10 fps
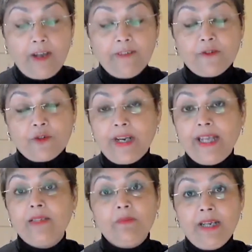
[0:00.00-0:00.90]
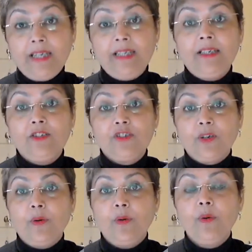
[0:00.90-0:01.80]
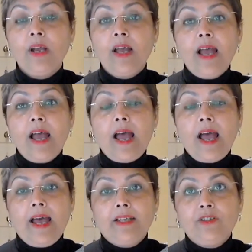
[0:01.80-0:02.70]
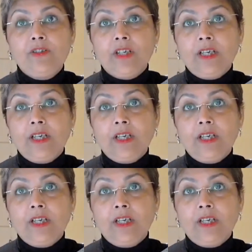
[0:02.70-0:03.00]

trained many years ago. And